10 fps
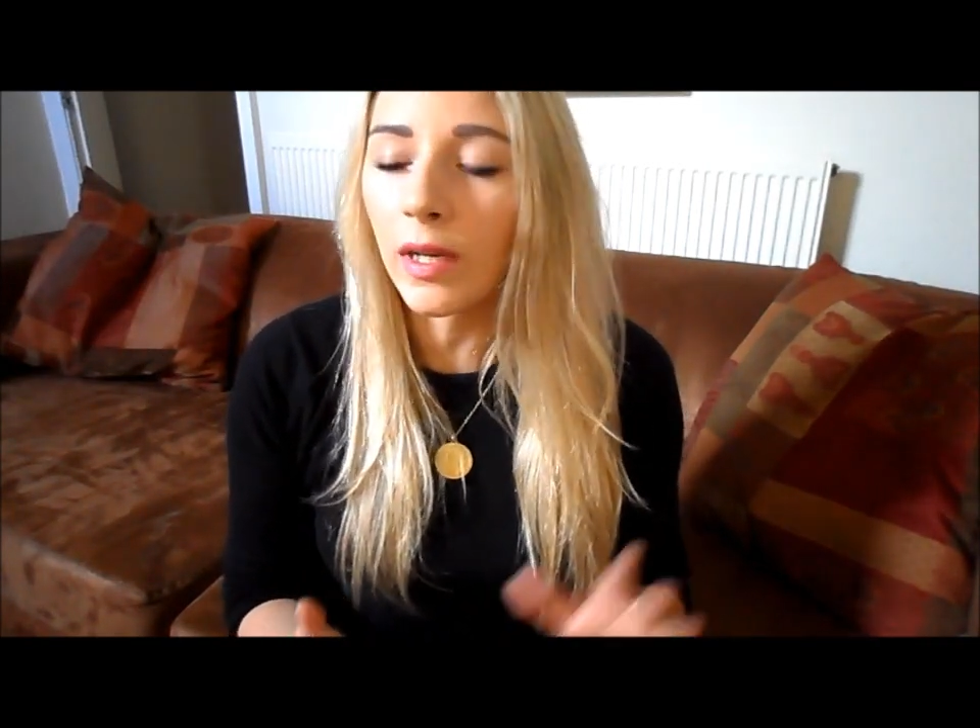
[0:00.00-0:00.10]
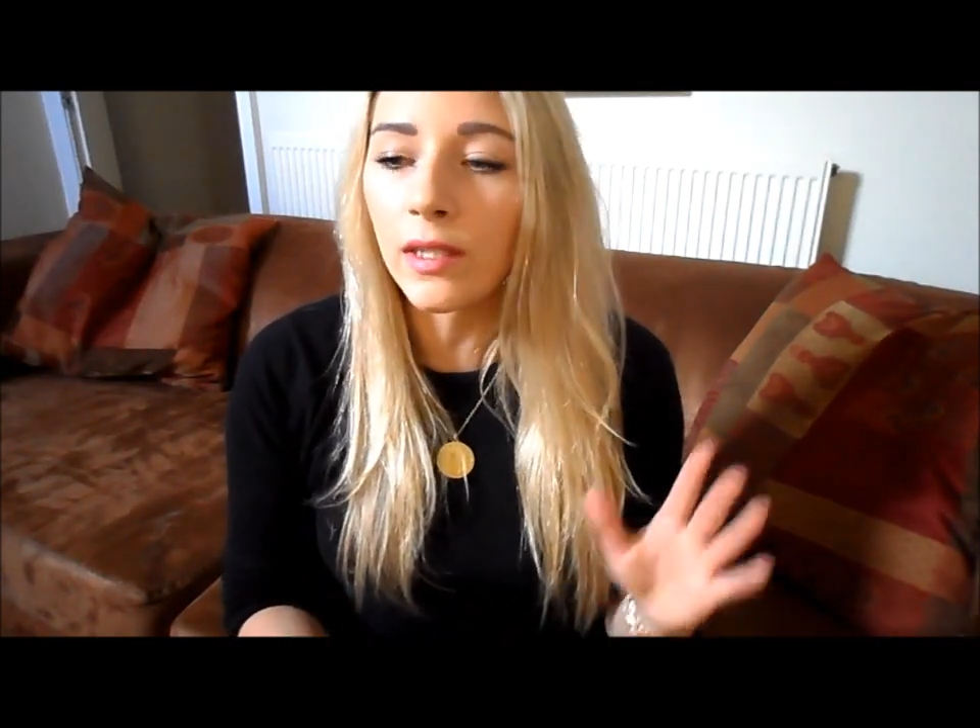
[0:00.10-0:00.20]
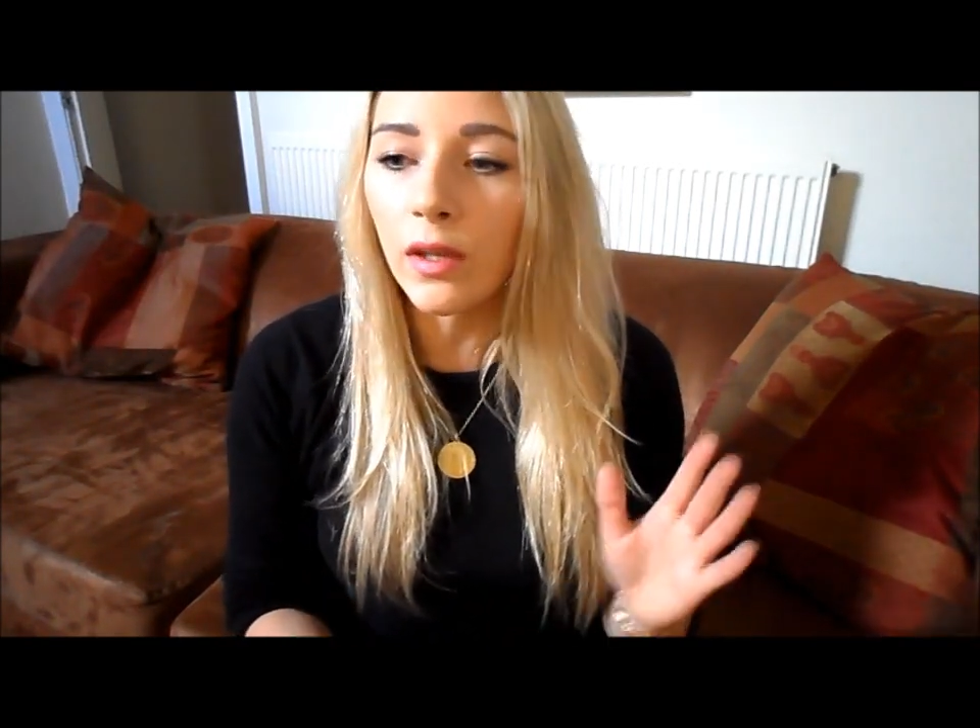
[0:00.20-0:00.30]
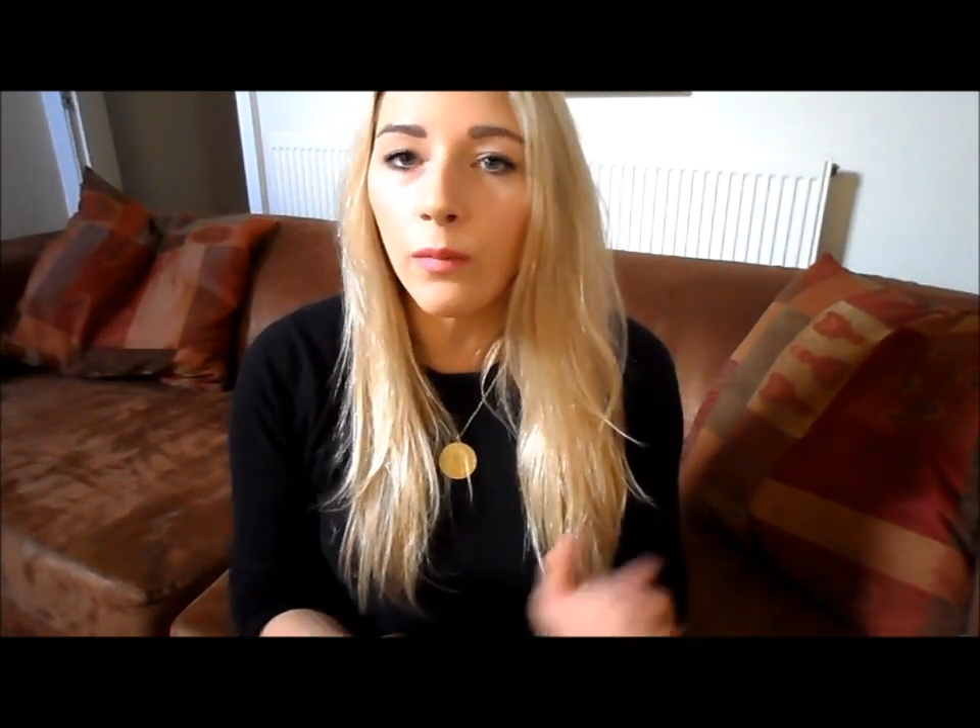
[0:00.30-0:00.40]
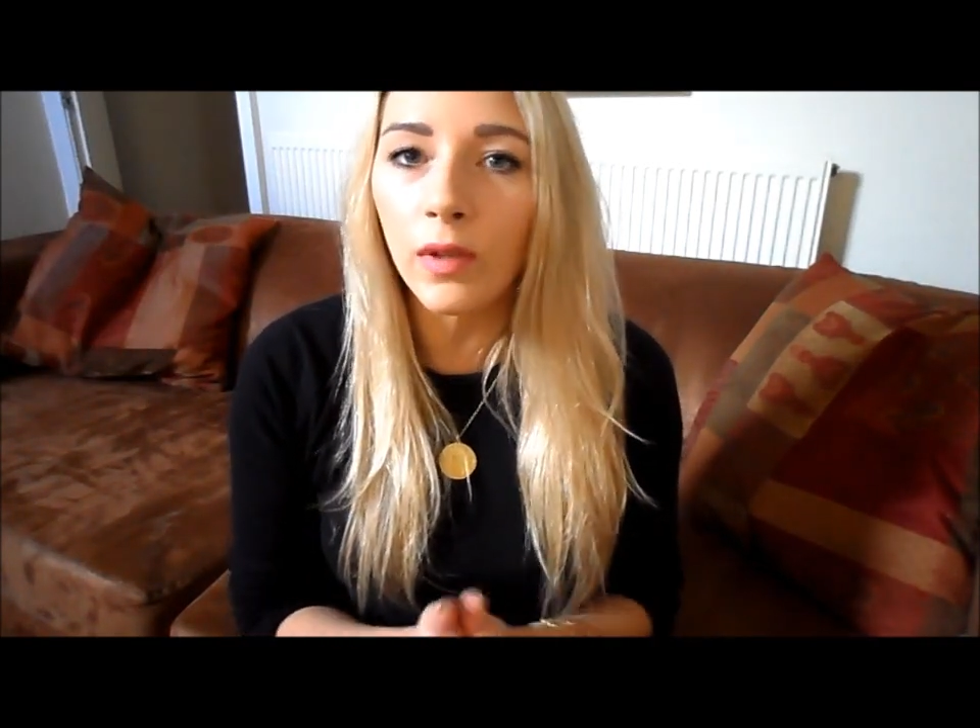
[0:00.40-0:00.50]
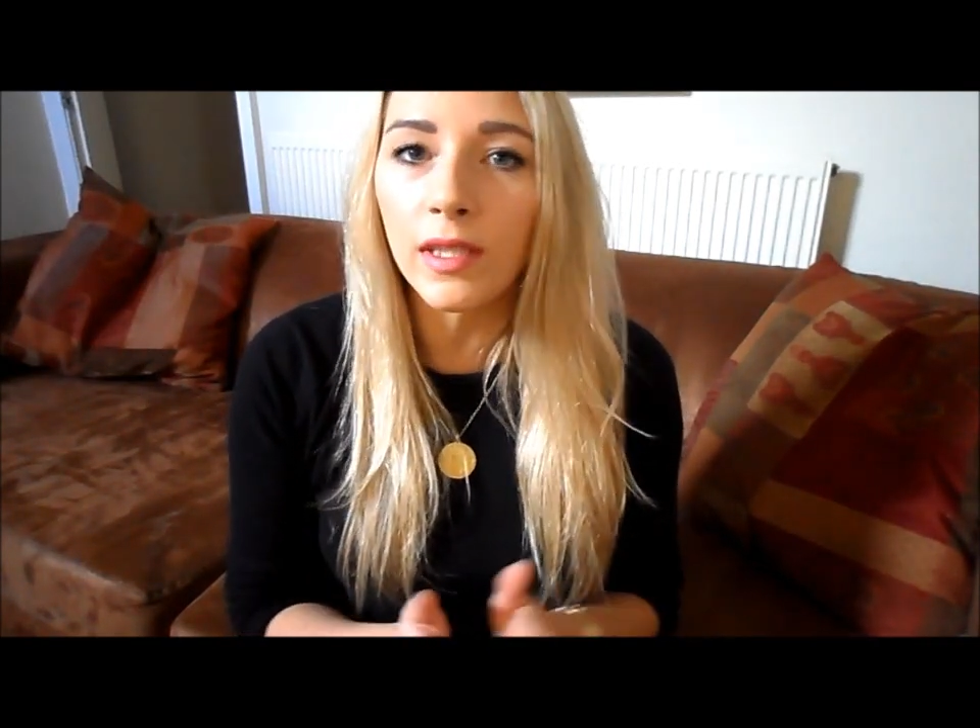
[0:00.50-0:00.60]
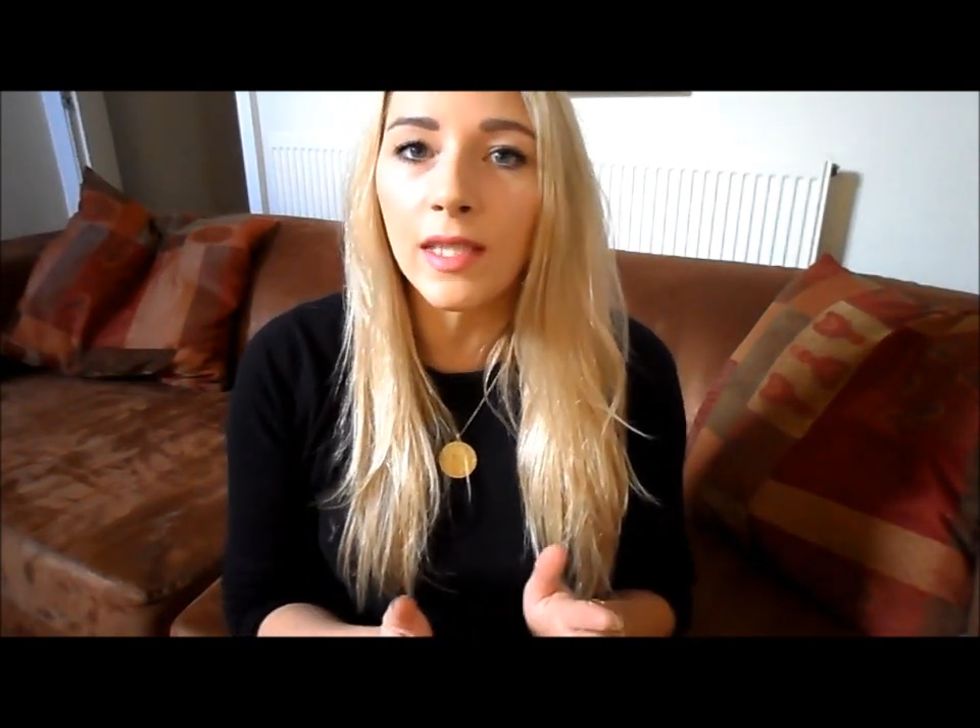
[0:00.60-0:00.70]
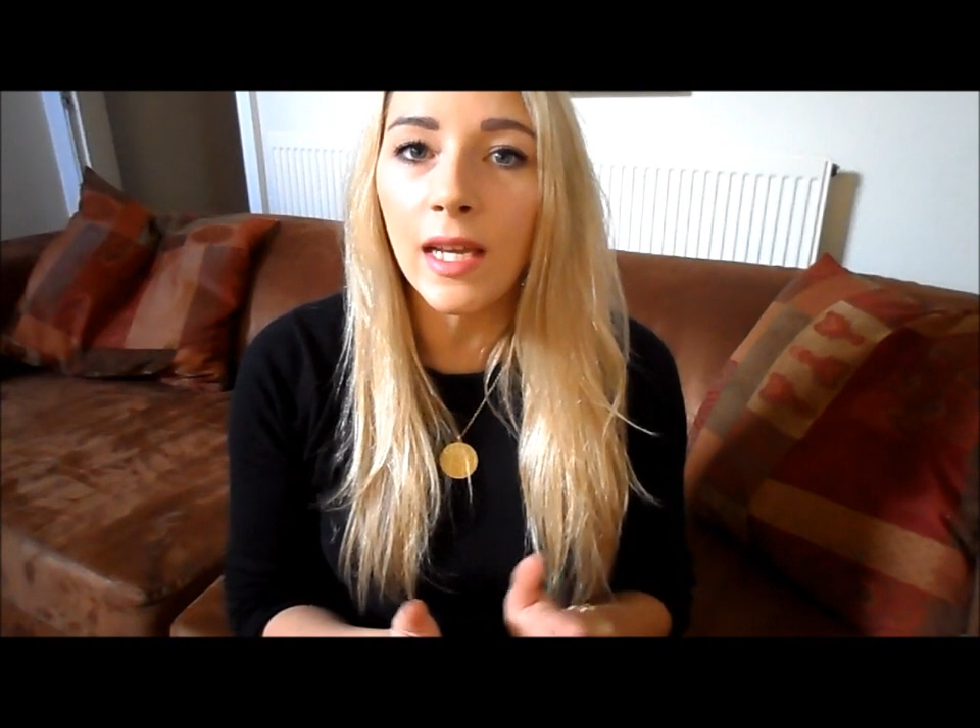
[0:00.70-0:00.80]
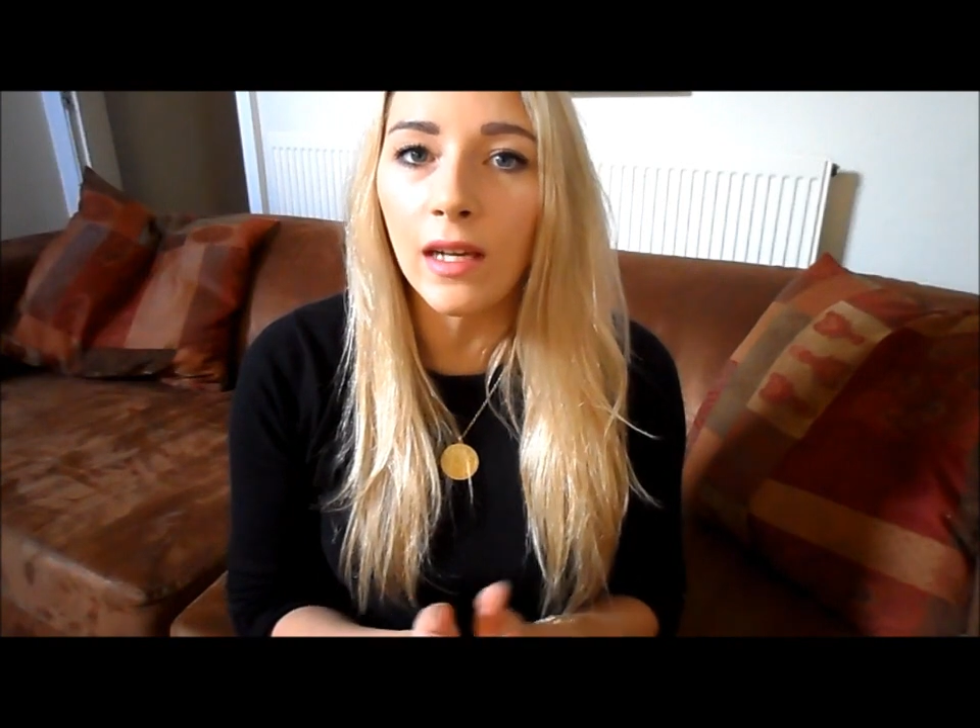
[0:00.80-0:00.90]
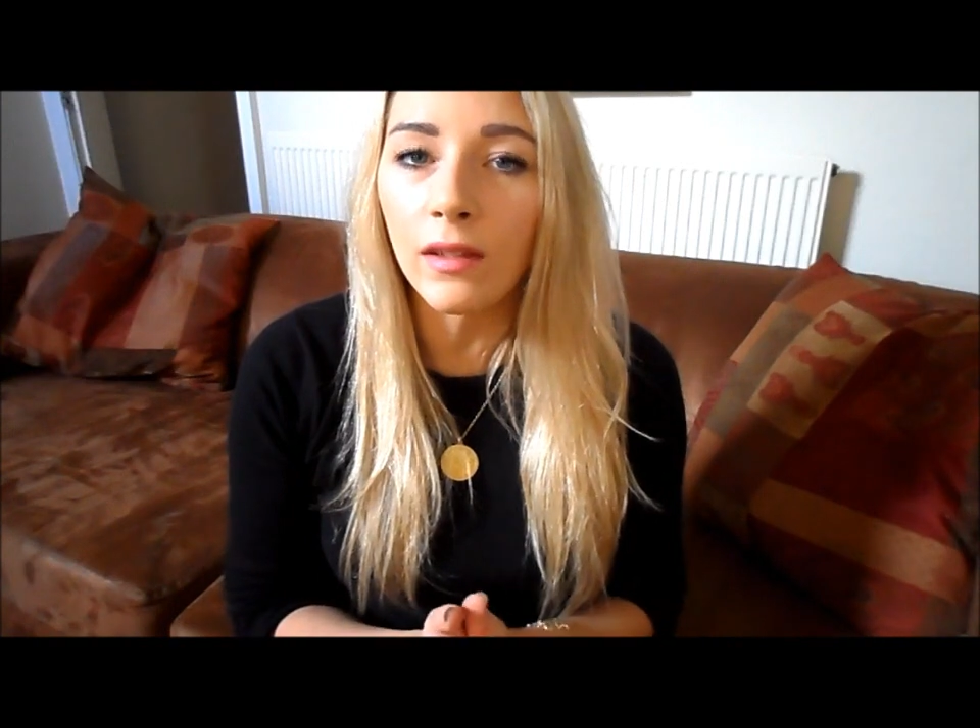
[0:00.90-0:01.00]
when I don't want to take